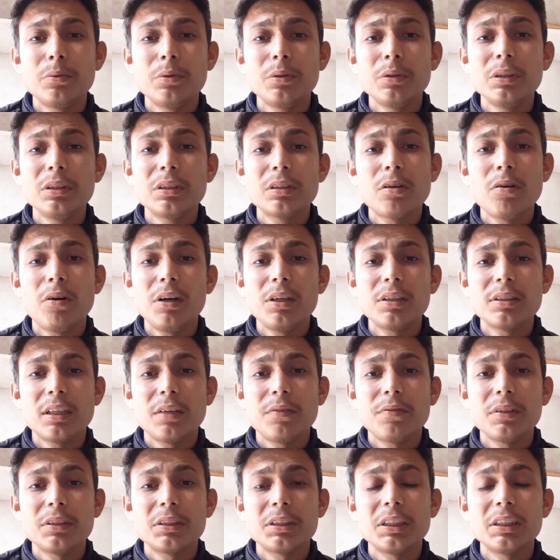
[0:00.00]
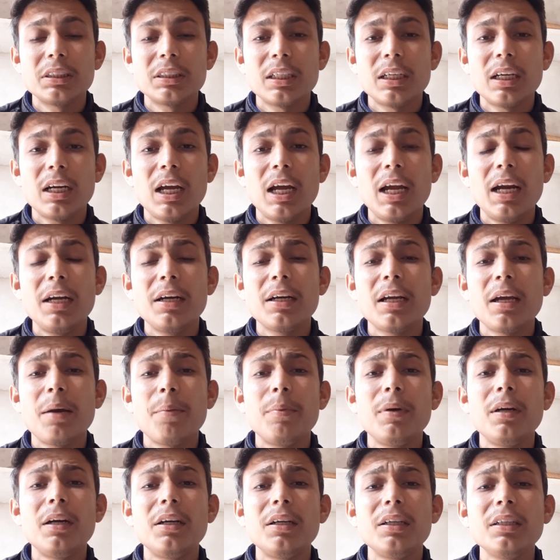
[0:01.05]
is called surface tension, and
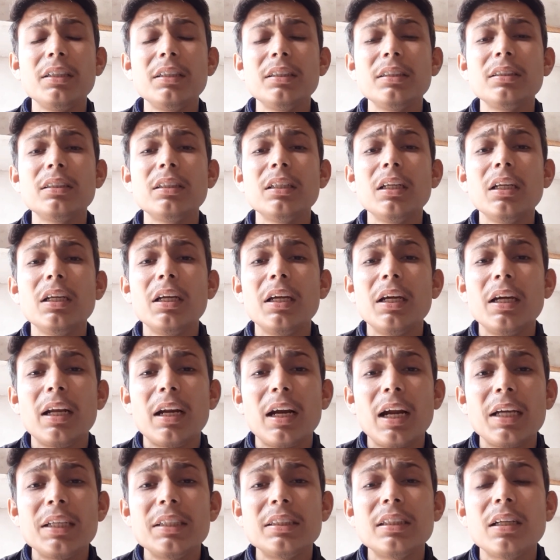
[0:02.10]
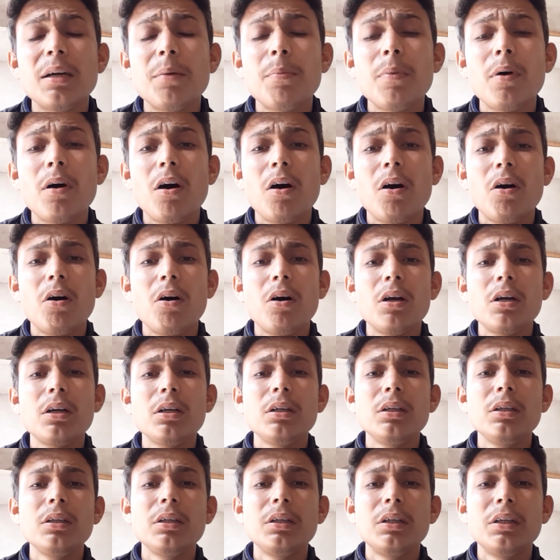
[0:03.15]
capillarity is rise up
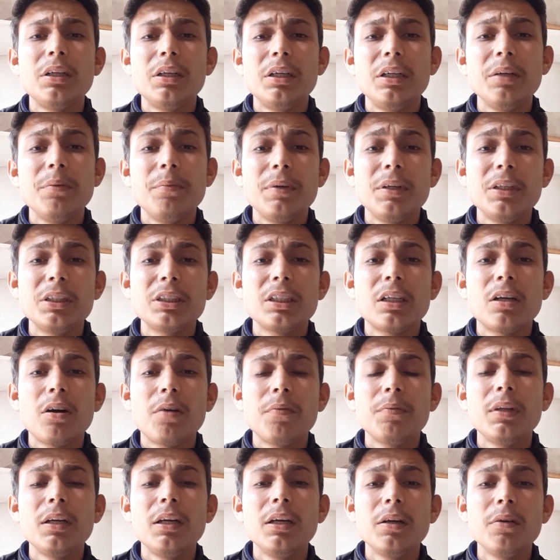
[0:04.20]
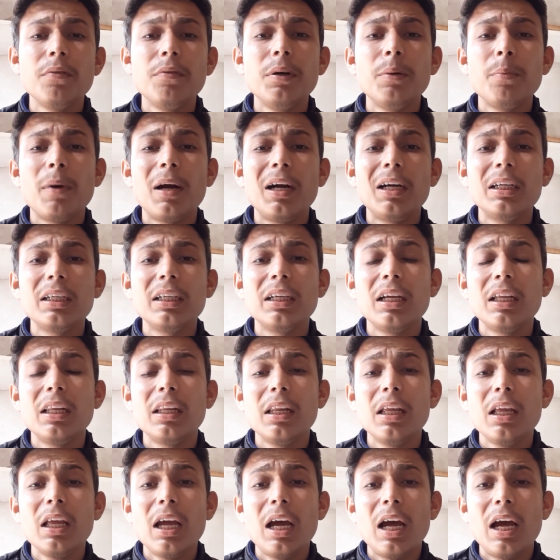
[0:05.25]
or depression of the liquid particle.
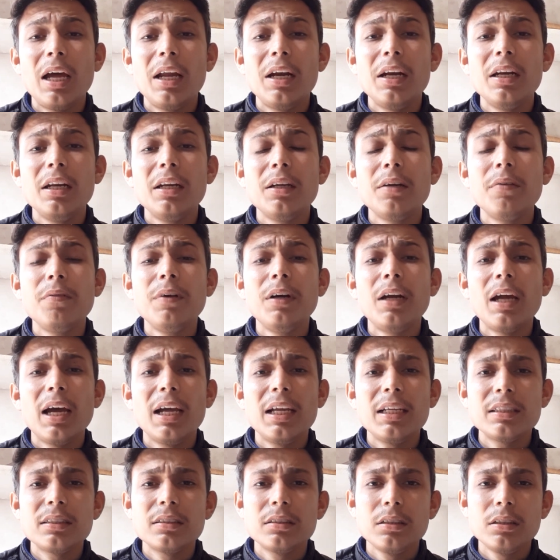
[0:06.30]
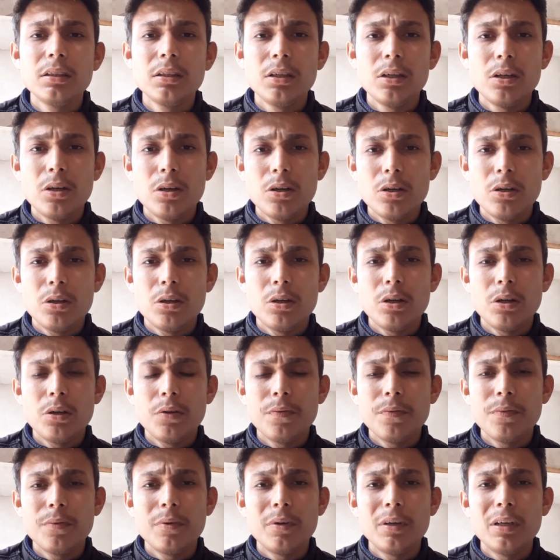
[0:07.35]
And uh,
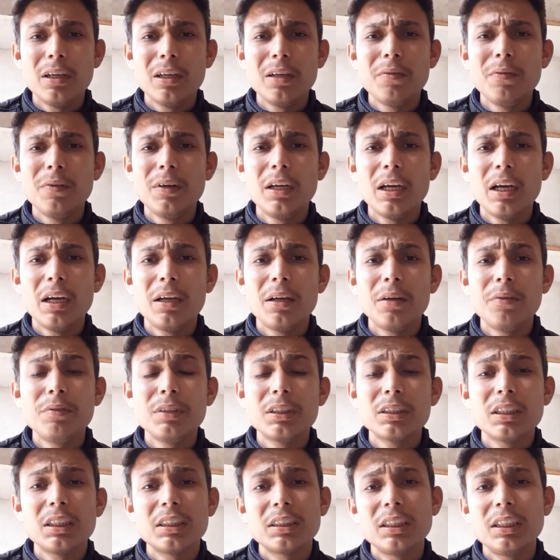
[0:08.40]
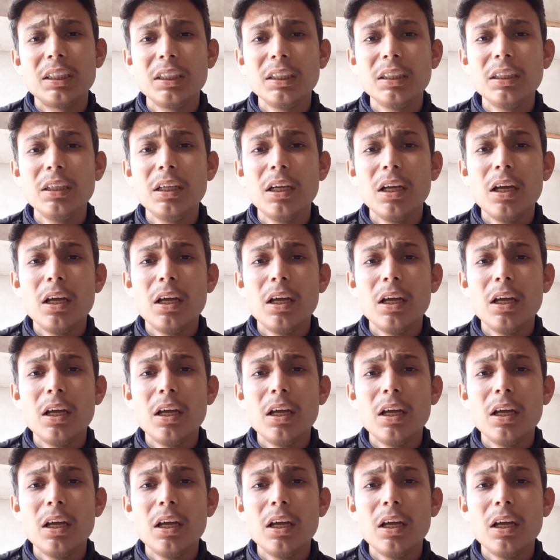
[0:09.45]
liquid viscosity